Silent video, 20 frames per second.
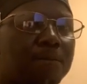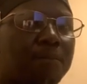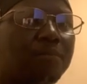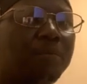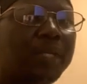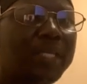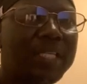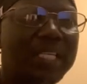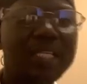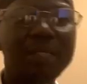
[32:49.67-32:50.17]

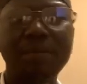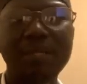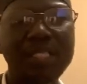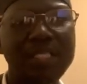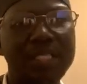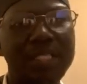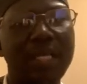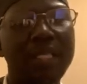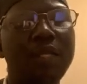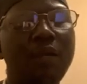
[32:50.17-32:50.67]
me di mi
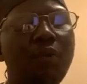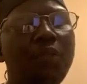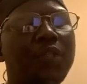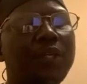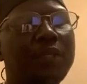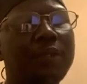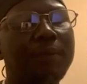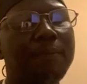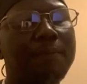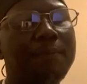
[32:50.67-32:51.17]
chi da
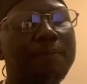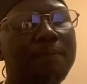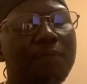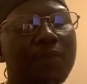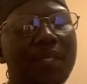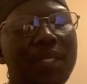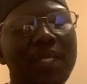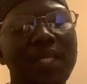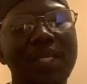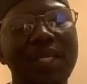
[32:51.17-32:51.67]
lutin
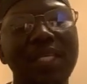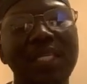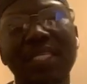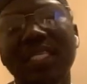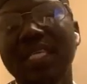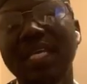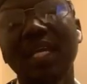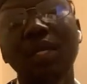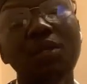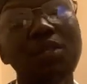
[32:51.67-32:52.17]

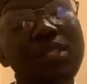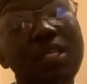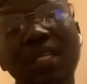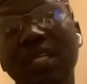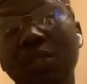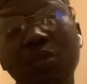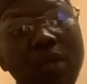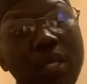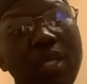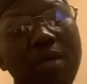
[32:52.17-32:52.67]
yen lutin
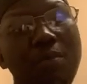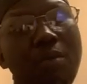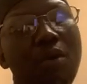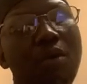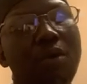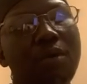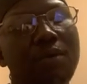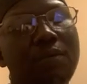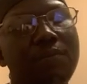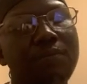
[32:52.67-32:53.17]
ni jwe mo
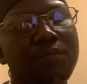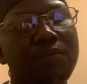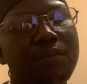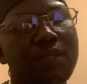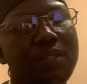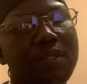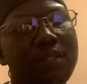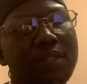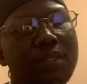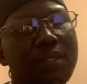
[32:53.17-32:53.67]

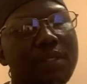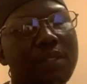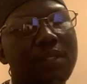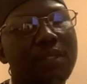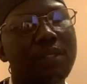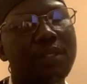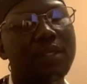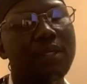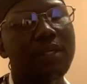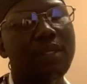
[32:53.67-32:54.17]

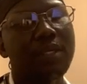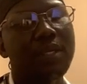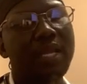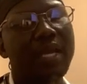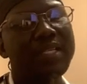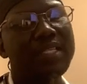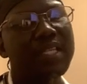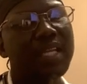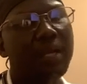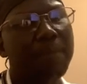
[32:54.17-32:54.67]

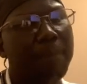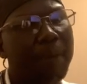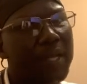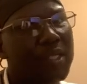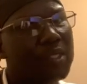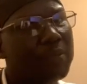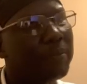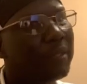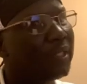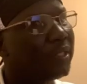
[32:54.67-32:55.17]
I take a
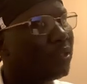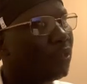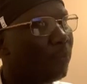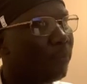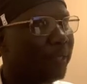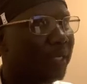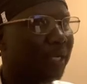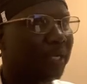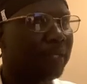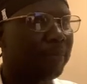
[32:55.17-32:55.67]
possibility go
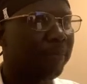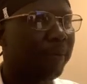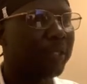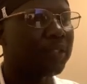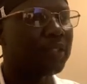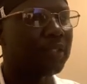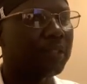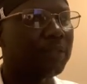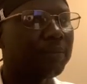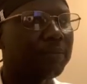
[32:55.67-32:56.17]
better
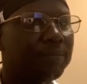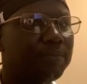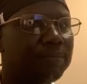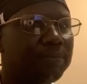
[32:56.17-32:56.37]
depression